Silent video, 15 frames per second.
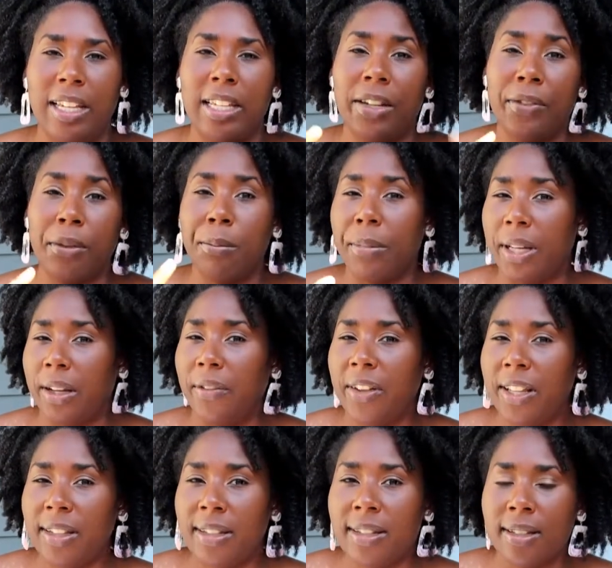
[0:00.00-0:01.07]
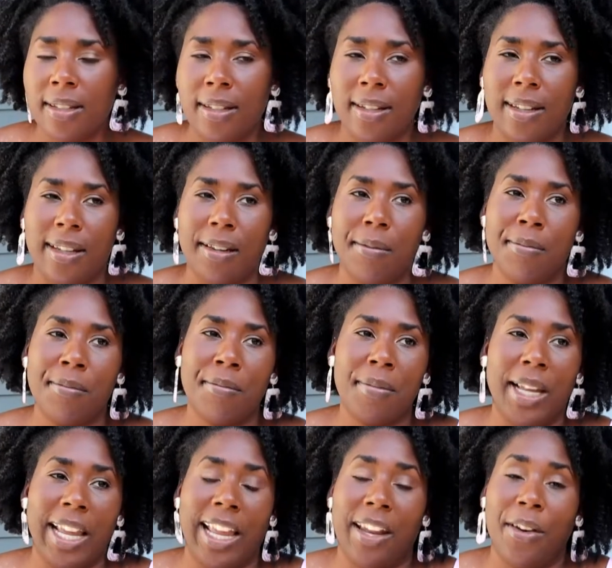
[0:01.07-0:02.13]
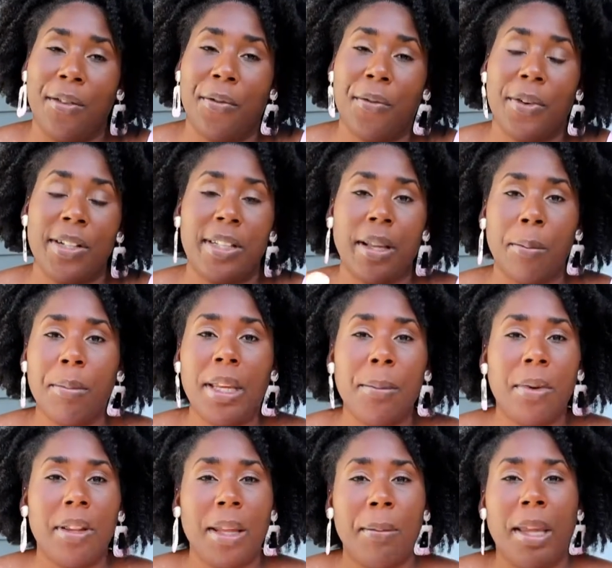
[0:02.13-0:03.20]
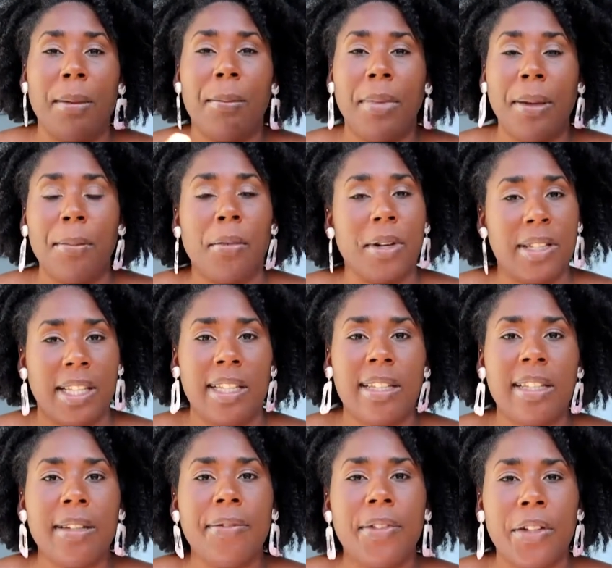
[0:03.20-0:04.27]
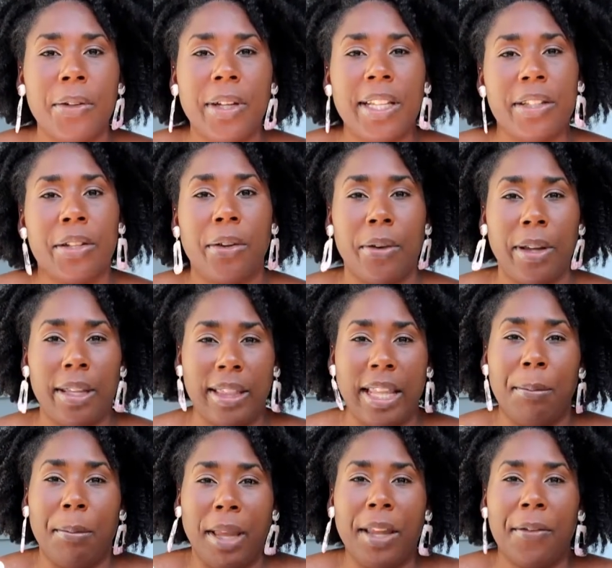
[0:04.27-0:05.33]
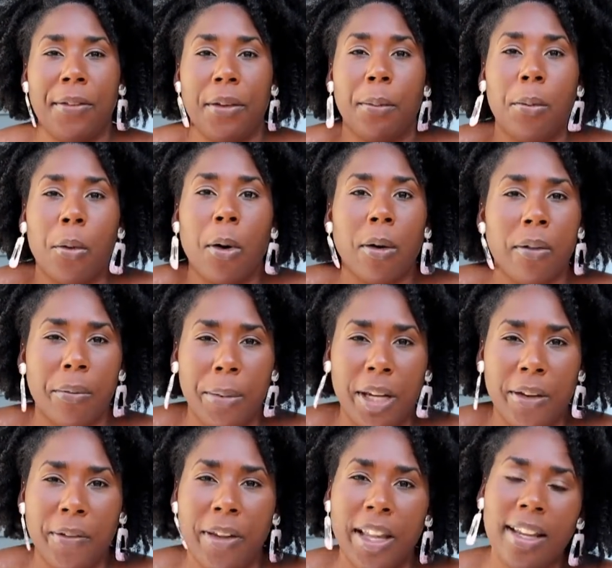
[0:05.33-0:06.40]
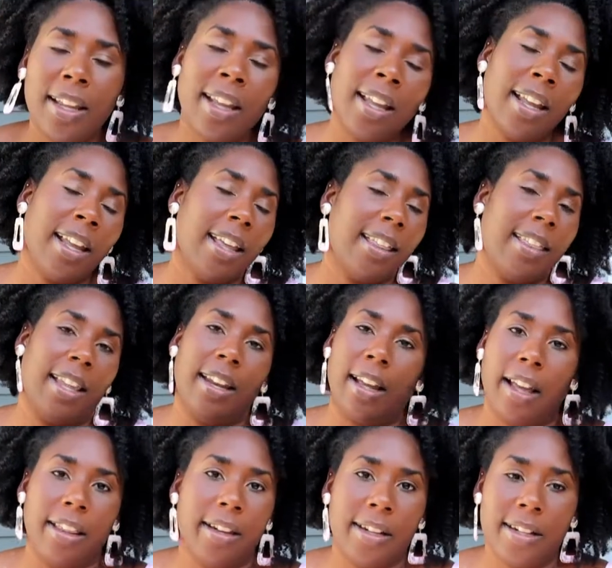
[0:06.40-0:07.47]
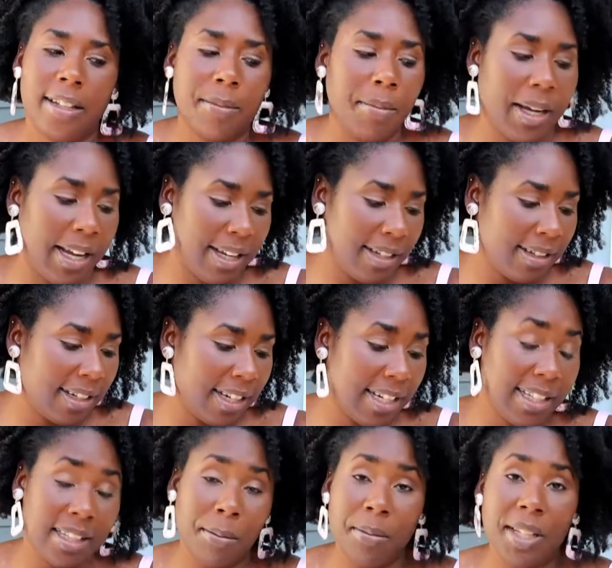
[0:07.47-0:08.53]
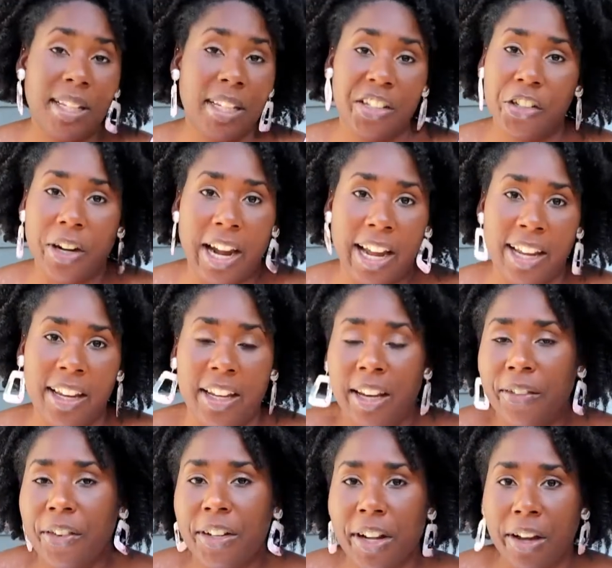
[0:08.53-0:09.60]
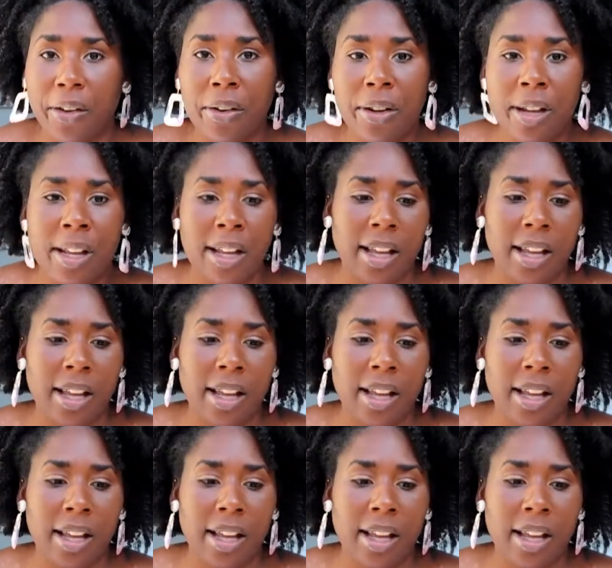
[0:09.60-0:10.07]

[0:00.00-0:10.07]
different benefits, and for some people they may be more sensitive to it, so they may feel more of a benefit than others, but it is something to try. You never know.